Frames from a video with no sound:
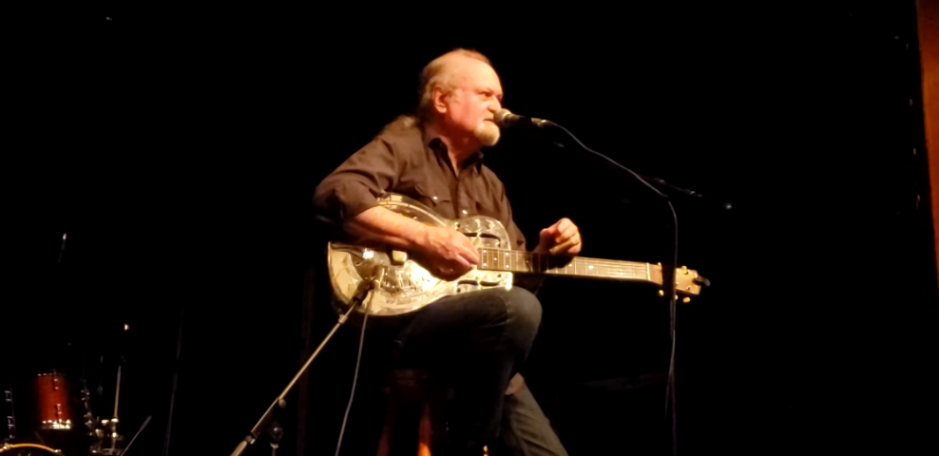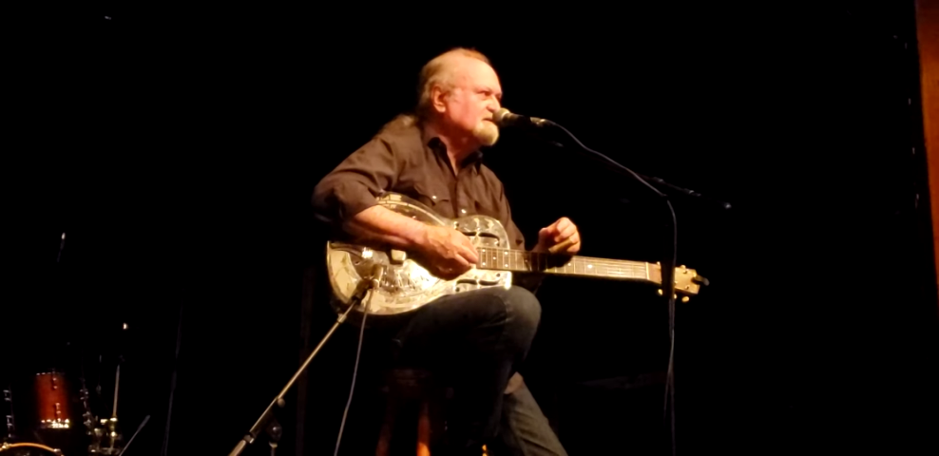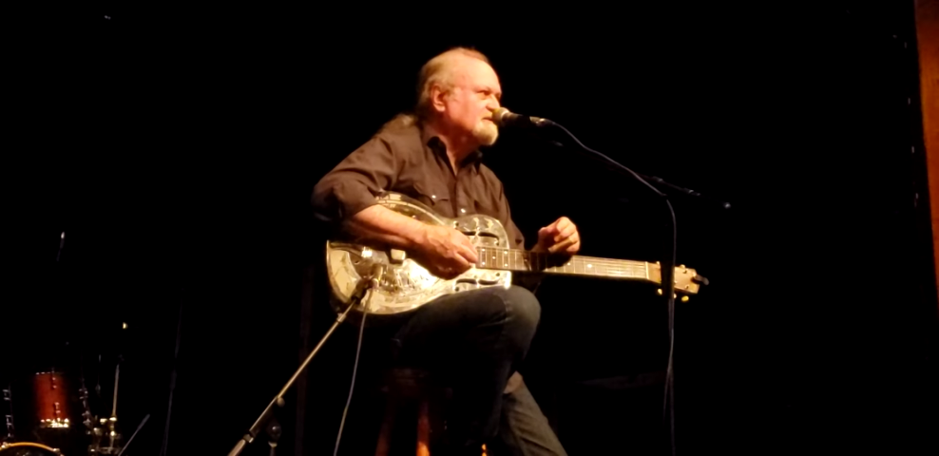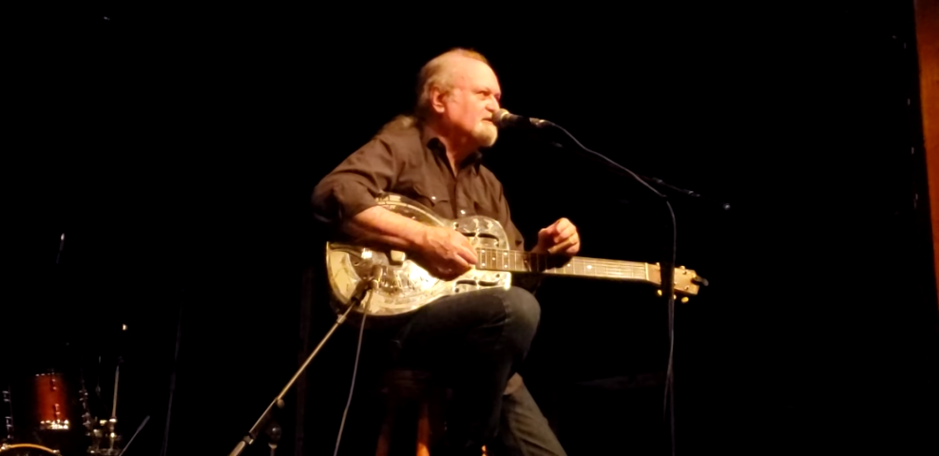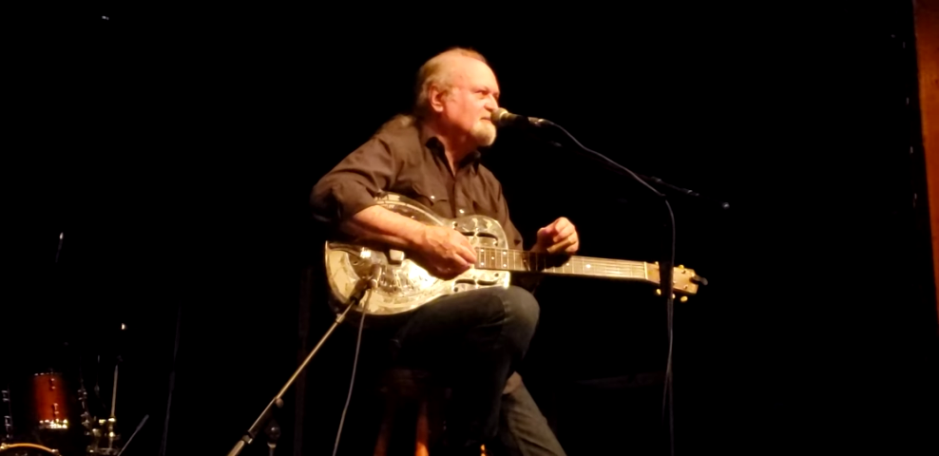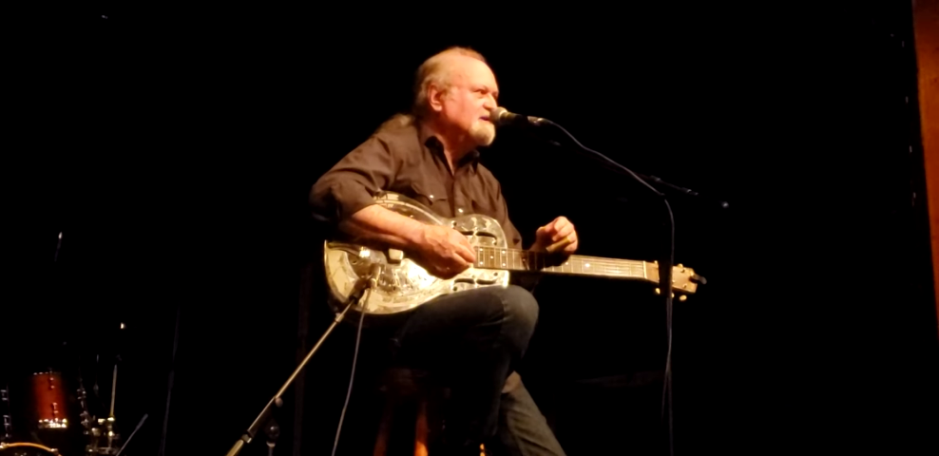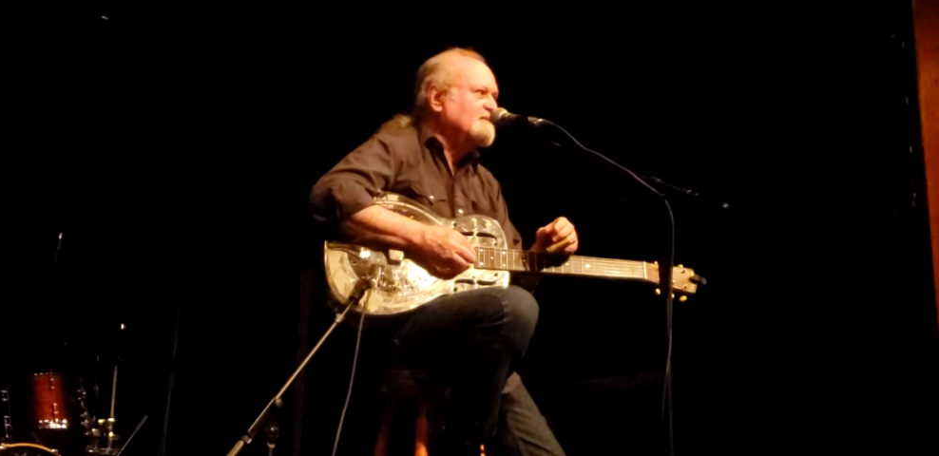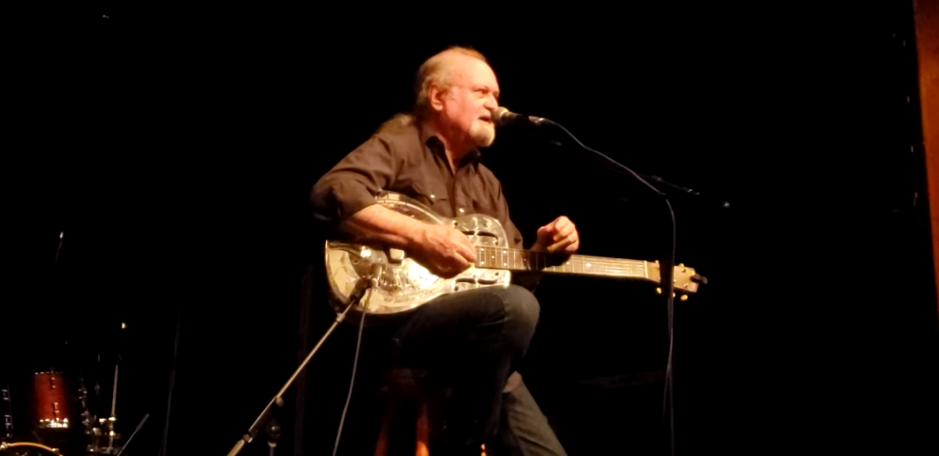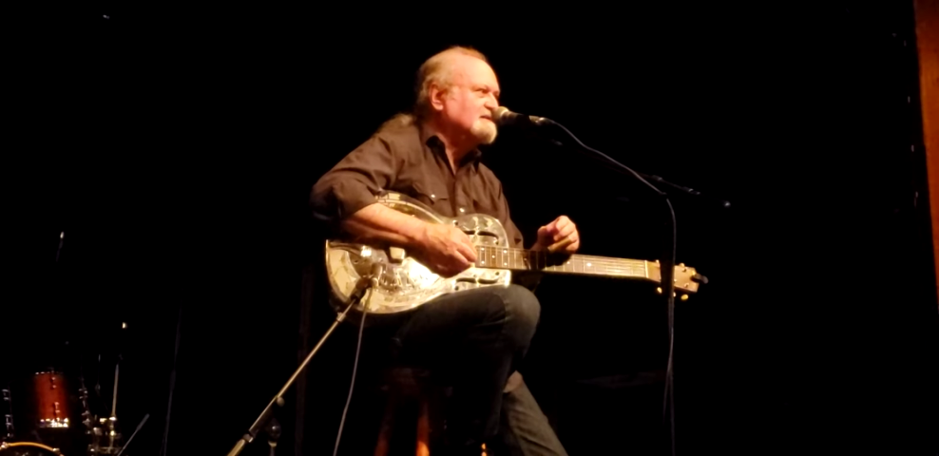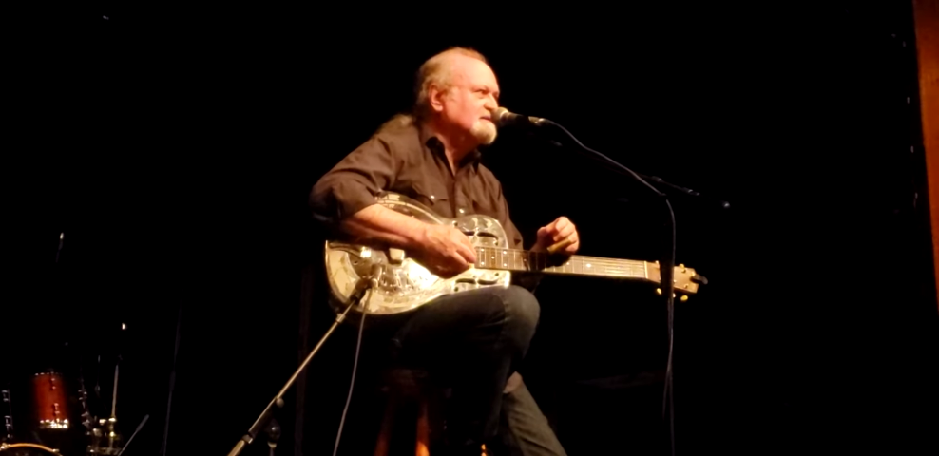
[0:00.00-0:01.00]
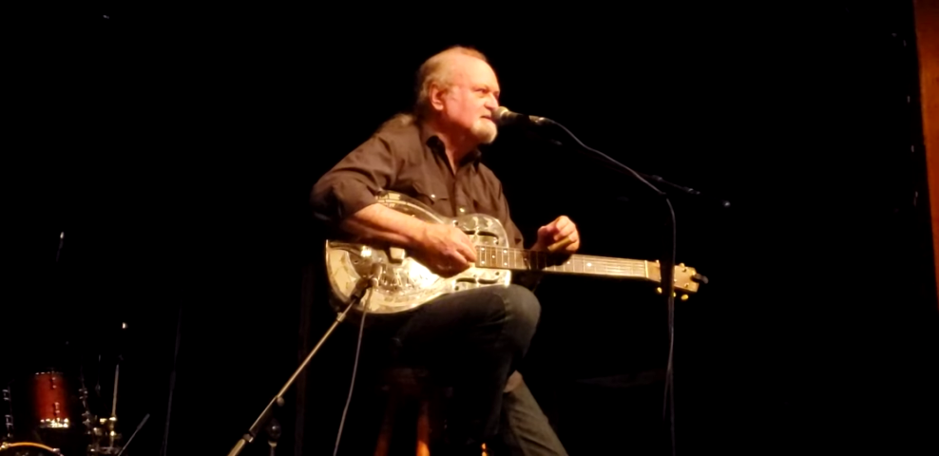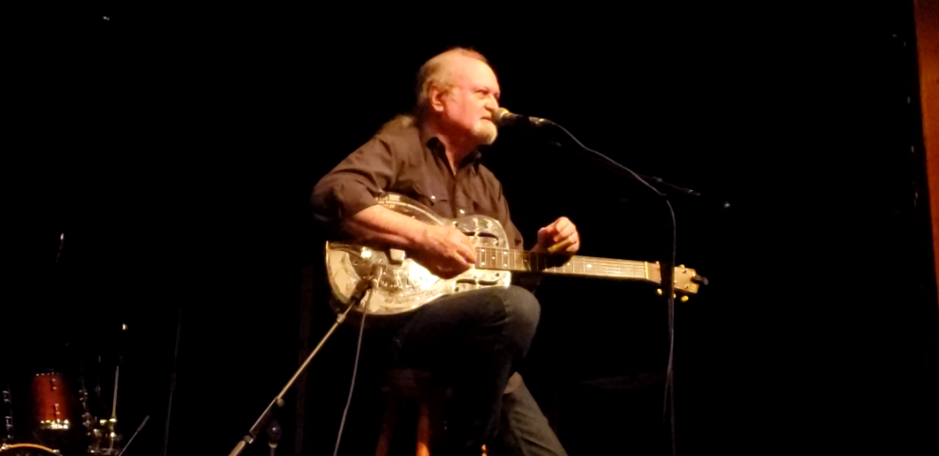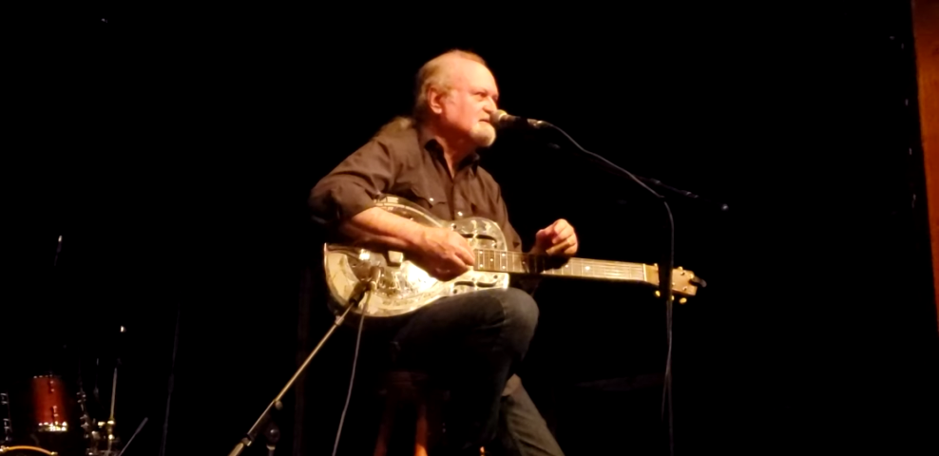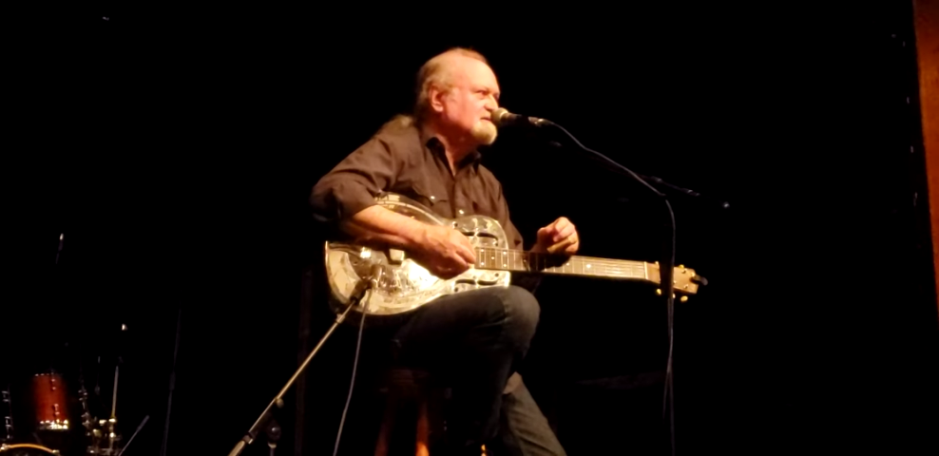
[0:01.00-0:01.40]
little bit about the